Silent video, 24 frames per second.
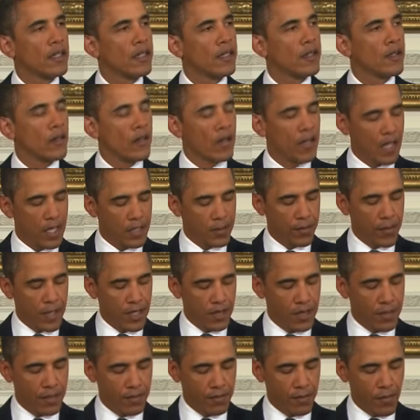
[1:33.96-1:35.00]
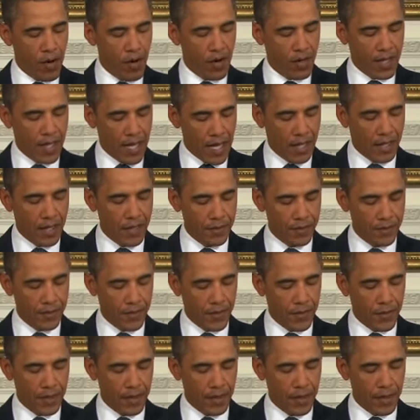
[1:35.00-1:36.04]
Her husband, Mark Kelly,
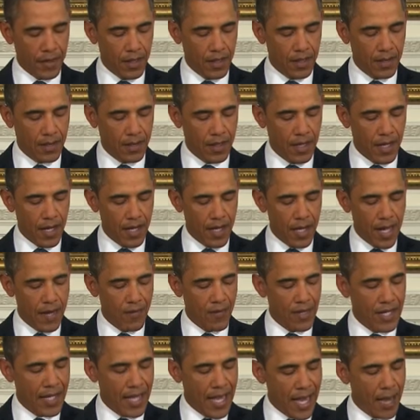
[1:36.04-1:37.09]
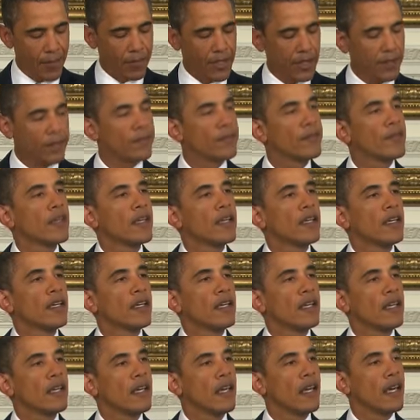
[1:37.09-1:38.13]
is a Navy captain
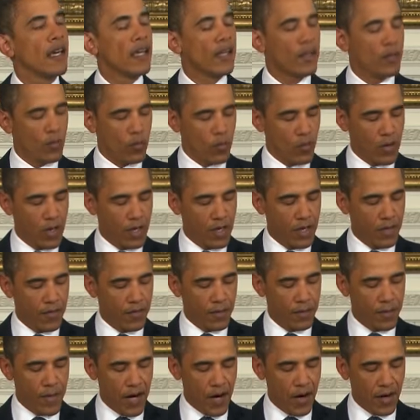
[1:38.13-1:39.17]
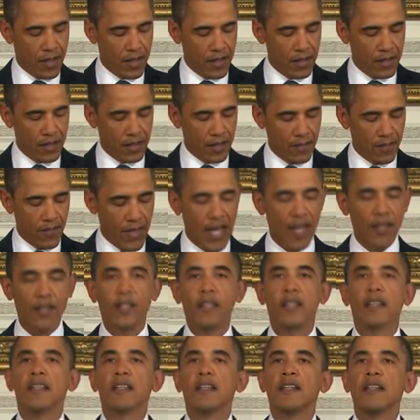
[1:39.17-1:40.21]
and one of America's
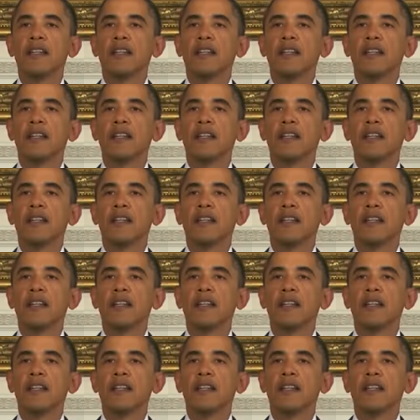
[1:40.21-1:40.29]
valiant